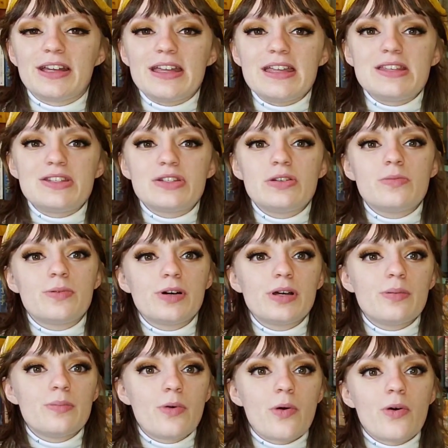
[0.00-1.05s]
is to
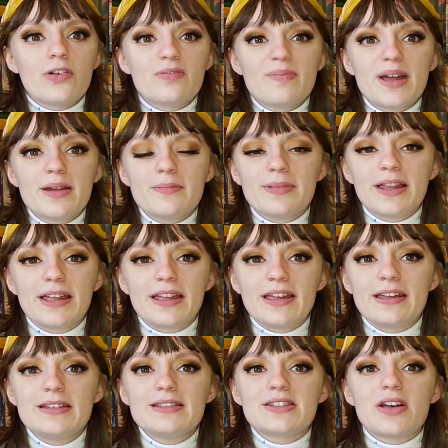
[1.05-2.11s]
put more of my
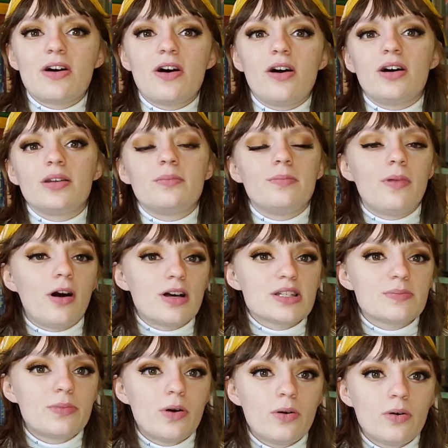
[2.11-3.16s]
plants on
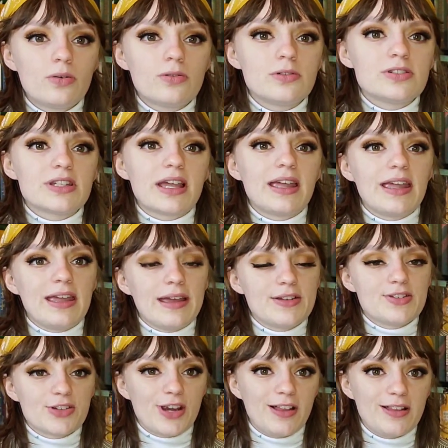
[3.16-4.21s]
moss poles
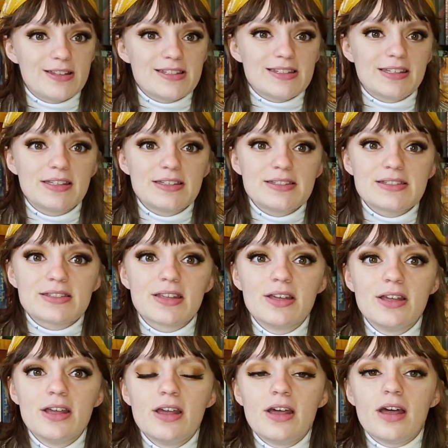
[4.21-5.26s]
and trellises.
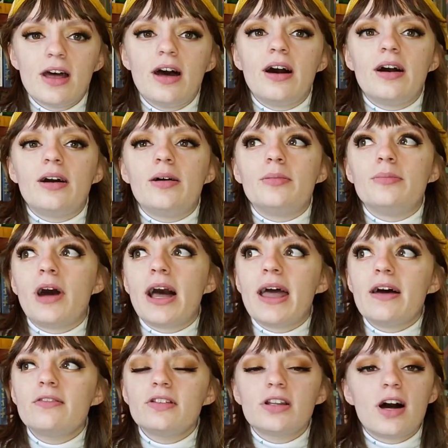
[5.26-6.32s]
I
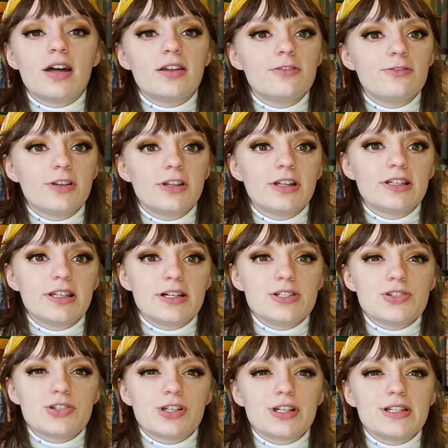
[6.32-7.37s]
have a lot of
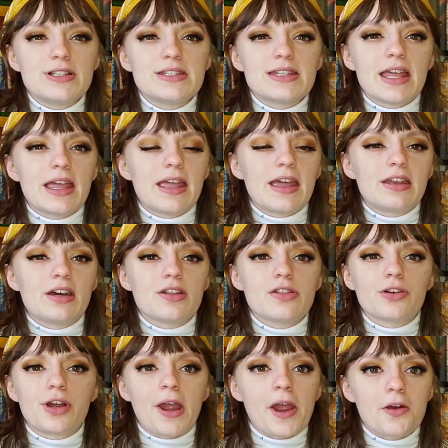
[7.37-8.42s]
philodendrons and
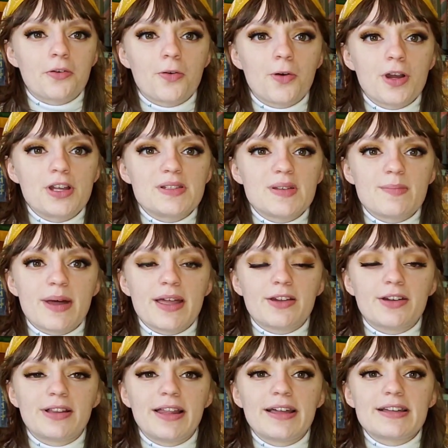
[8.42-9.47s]
other aroids in my
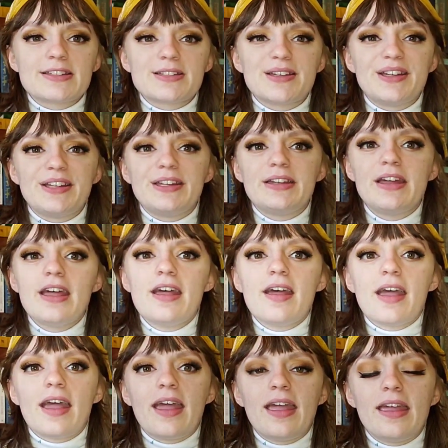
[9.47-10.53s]
collection,
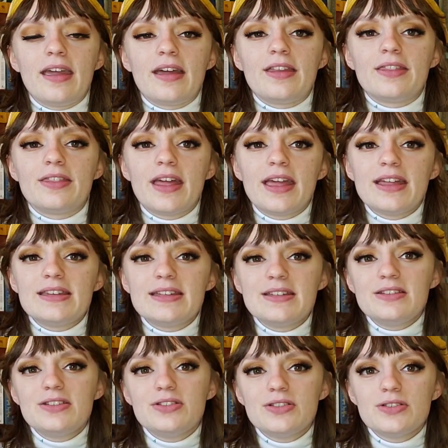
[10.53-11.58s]
and they
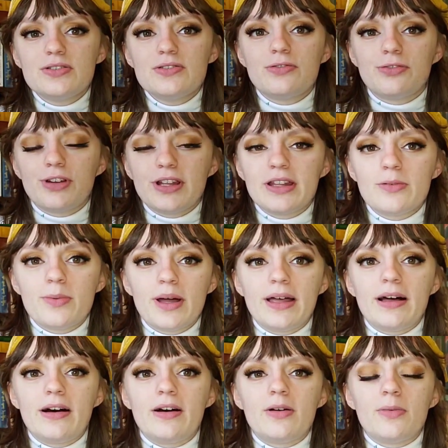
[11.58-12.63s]
tend to do really
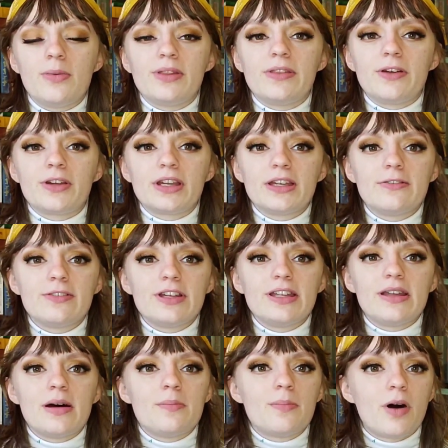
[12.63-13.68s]
well when they're
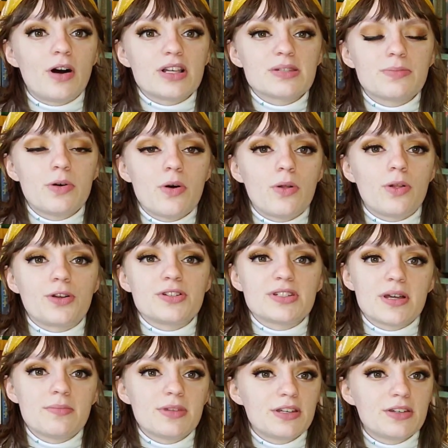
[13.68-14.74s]
given a moss pole or
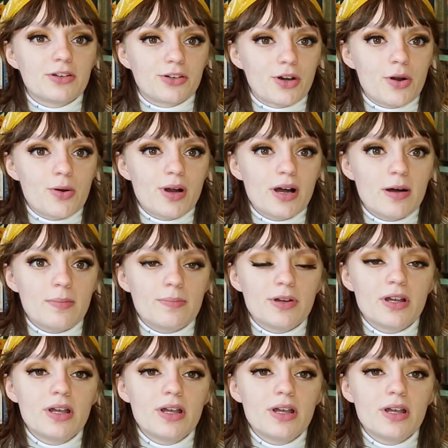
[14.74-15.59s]
something to grow up,